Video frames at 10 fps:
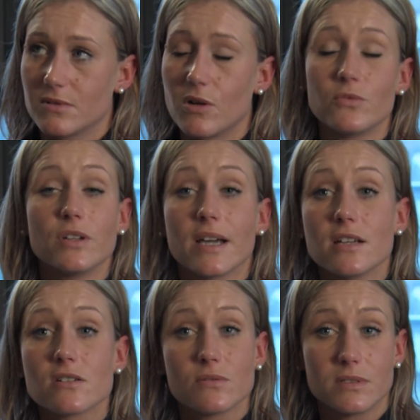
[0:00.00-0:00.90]

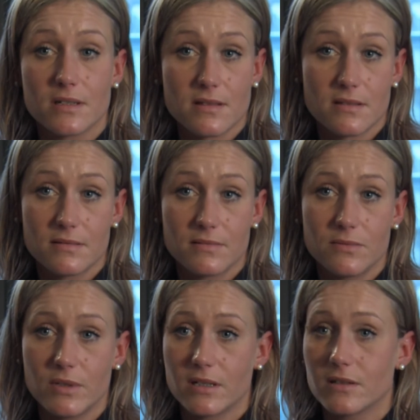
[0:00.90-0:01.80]
communication with us.
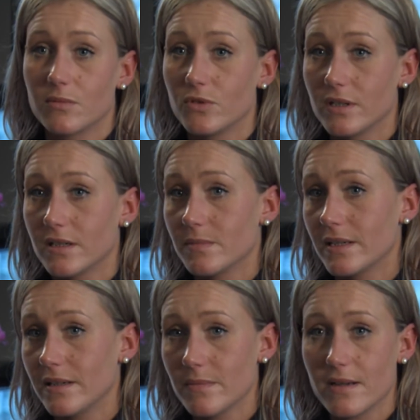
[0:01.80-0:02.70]
We can communicate
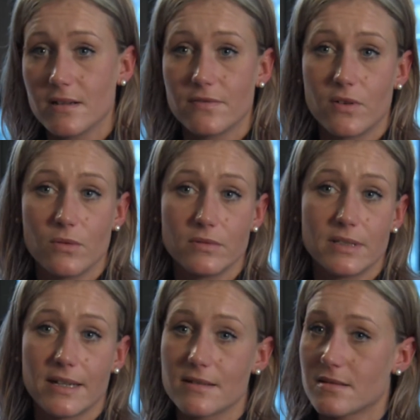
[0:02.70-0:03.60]
by email, phone,
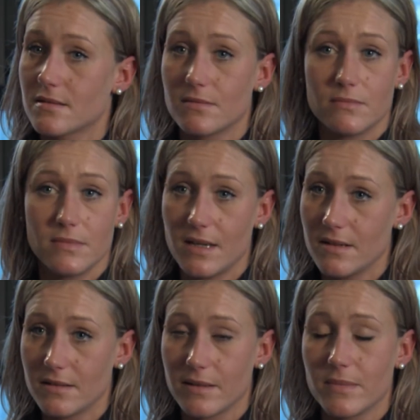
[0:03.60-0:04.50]
text,
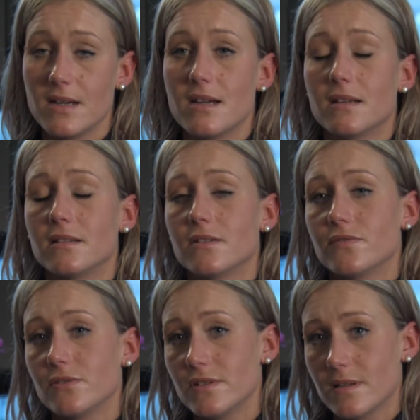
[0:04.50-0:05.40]
anytime. They are
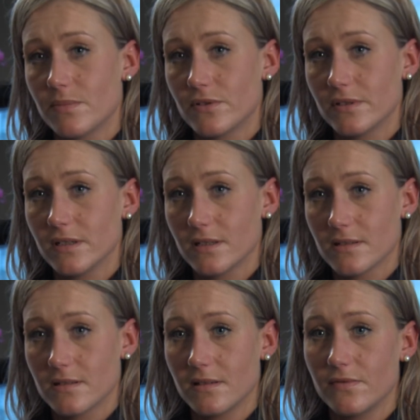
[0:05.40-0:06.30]
fully supporting
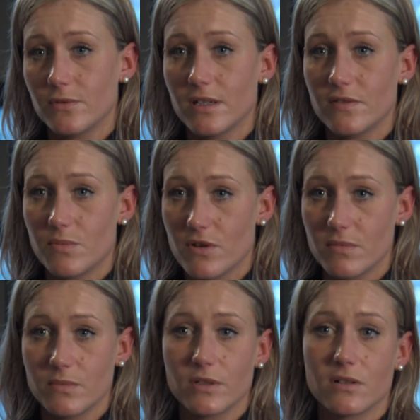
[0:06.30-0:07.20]
us. If we have a
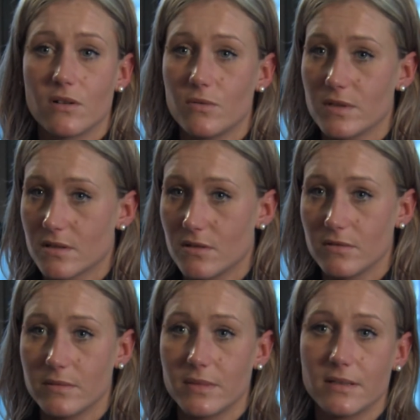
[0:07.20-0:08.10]
problem, we can always
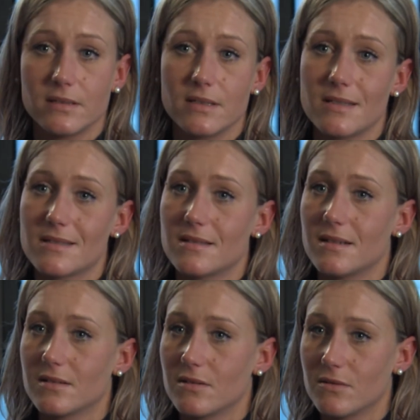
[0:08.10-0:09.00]
call them, and it's
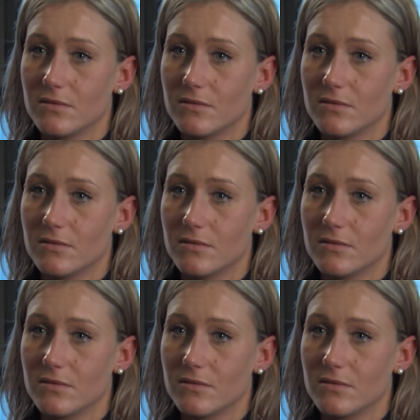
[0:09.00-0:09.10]
not